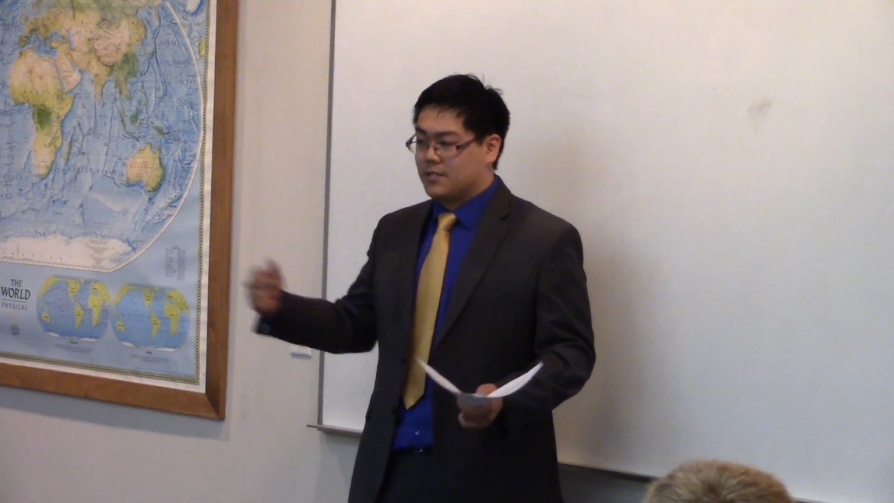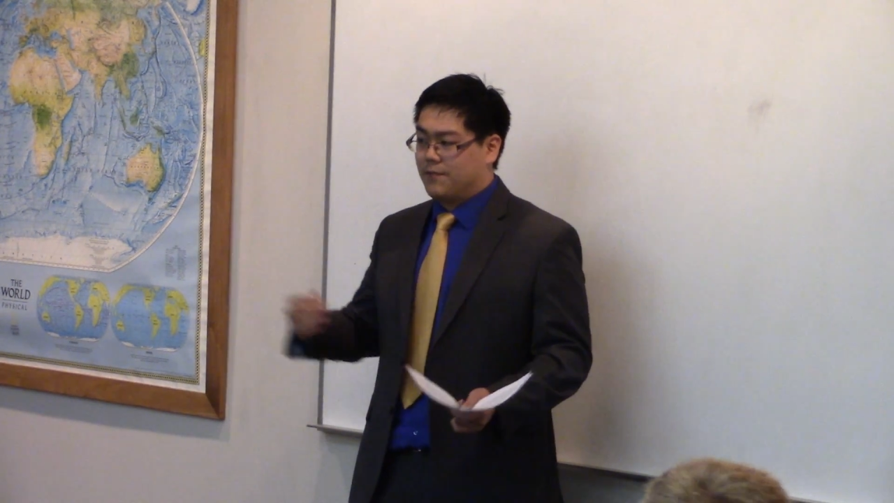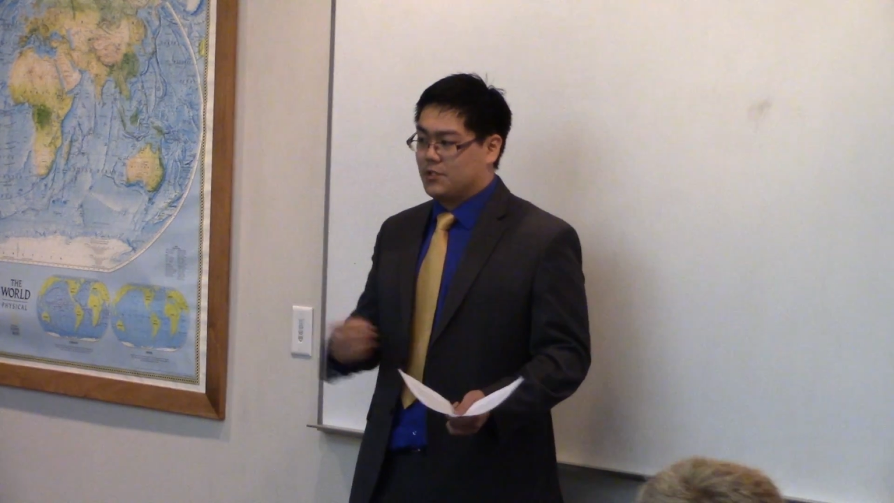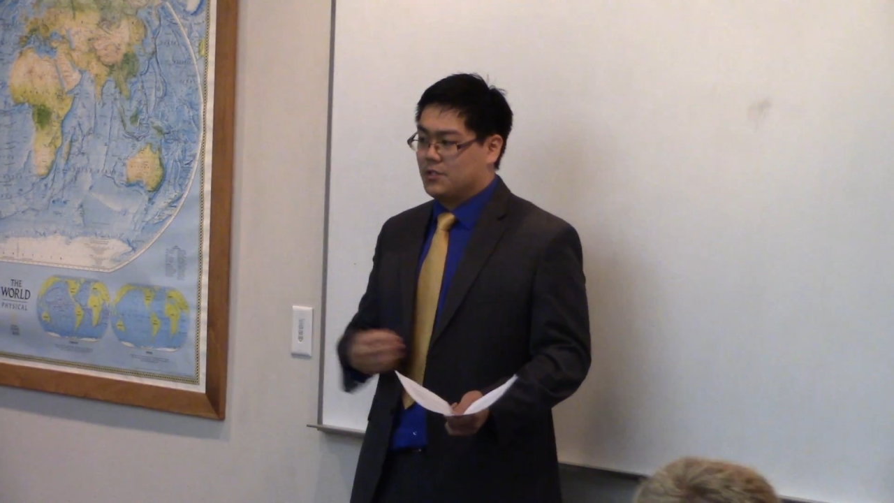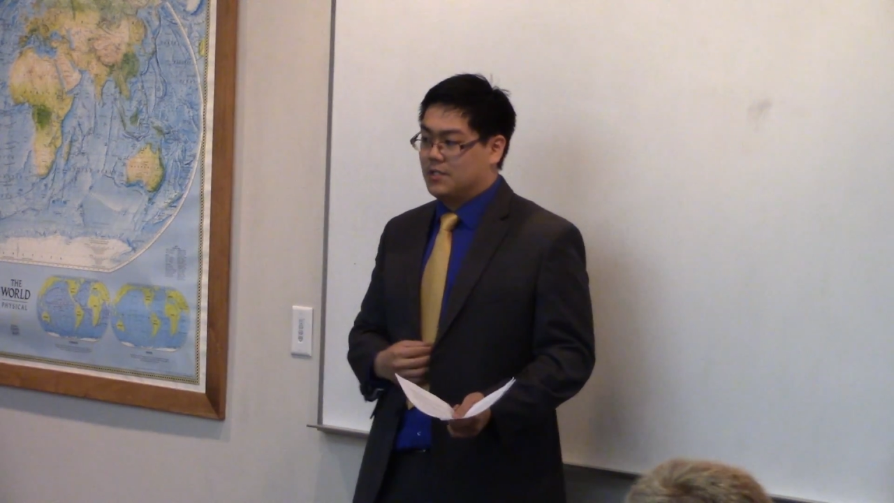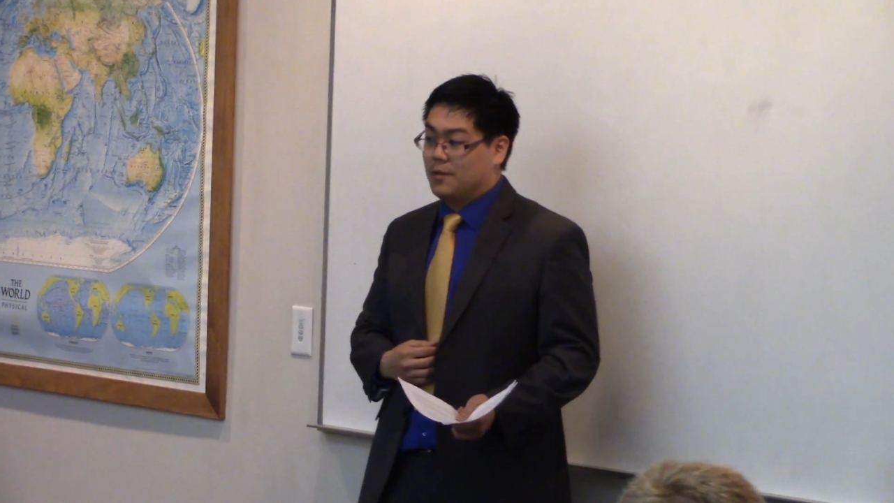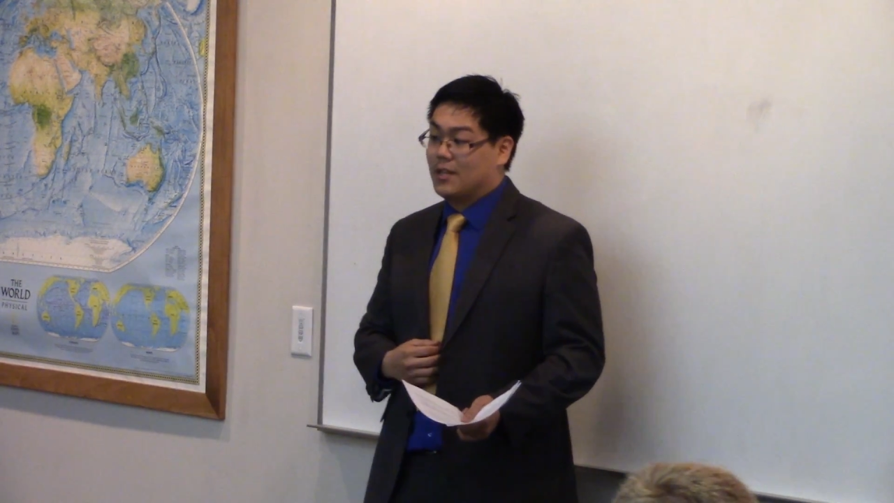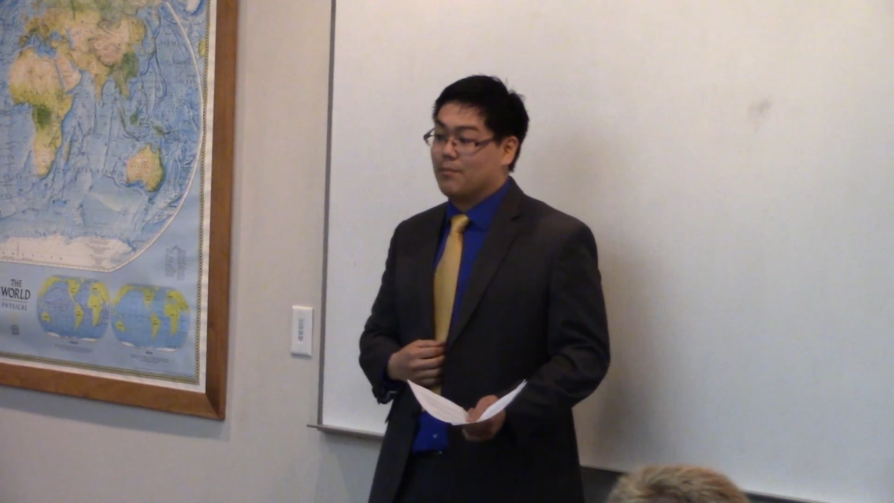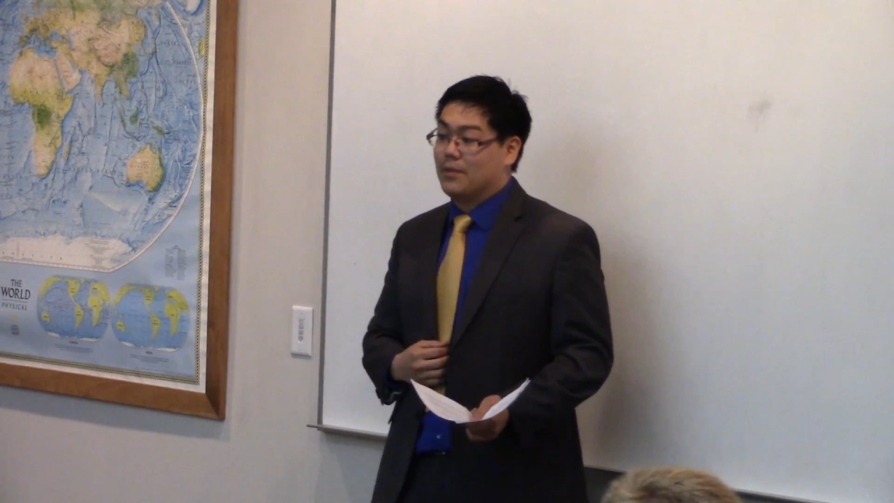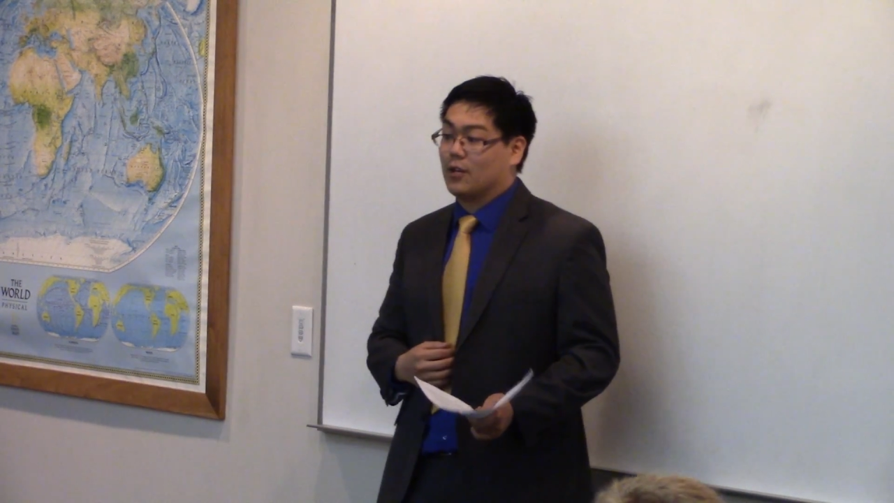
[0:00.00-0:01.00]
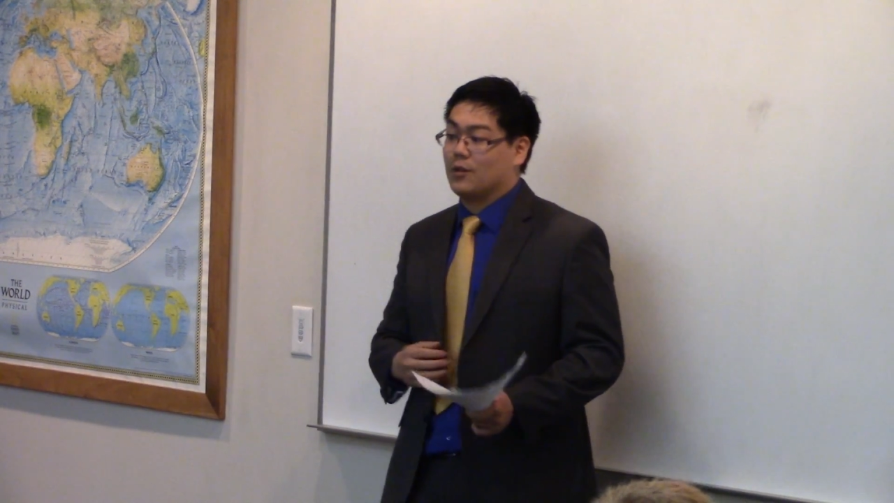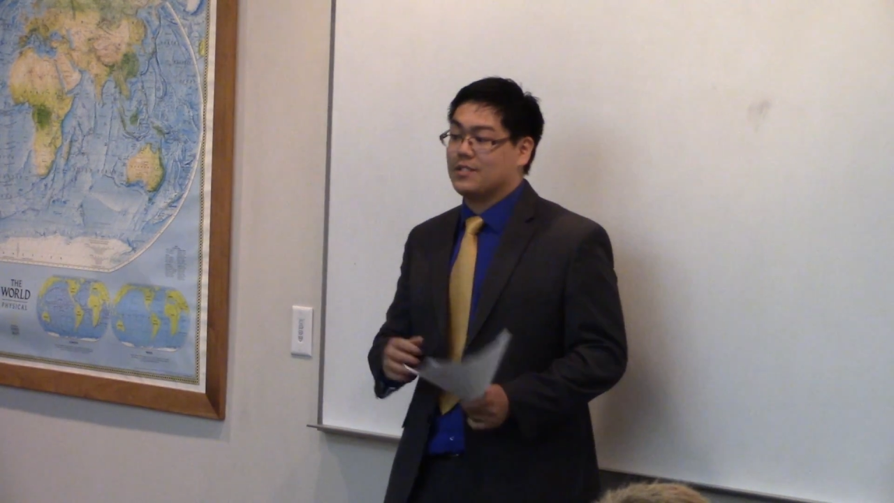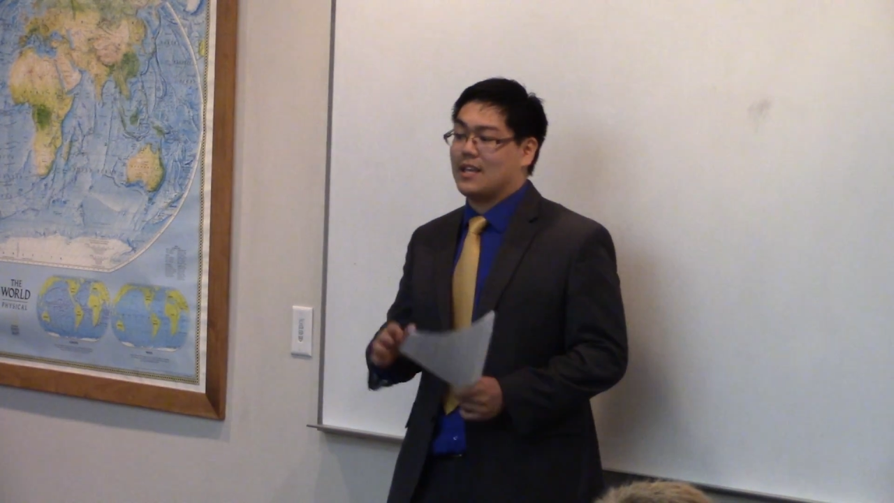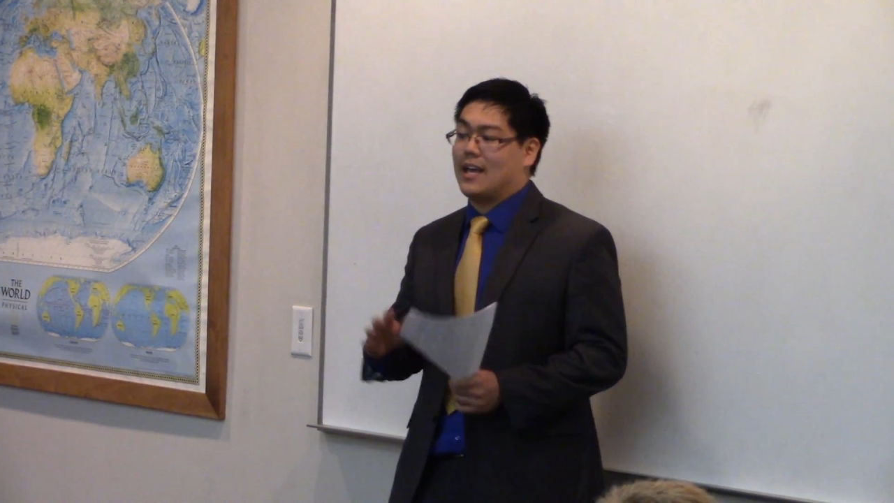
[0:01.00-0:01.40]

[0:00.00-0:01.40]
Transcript: efficiency can be increased